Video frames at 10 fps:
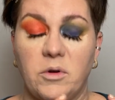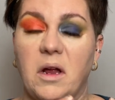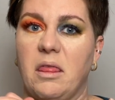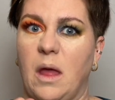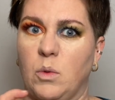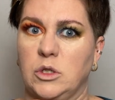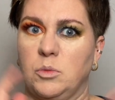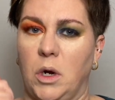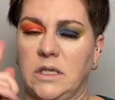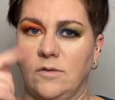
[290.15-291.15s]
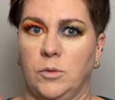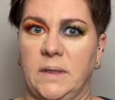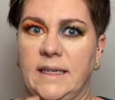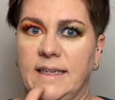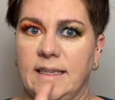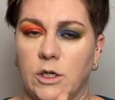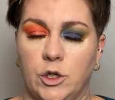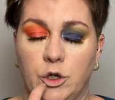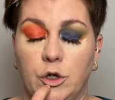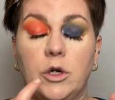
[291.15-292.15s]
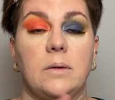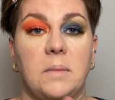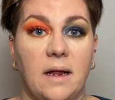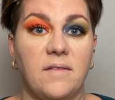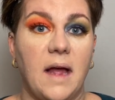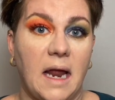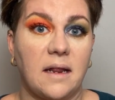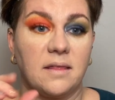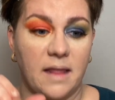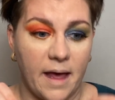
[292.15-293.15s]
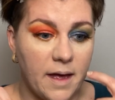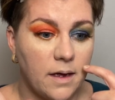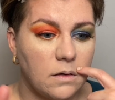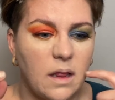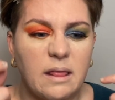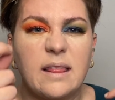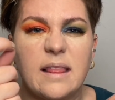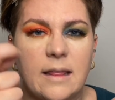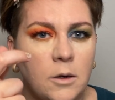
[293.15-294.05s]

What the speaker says: the middle of my chin, which was actually quite surprising for me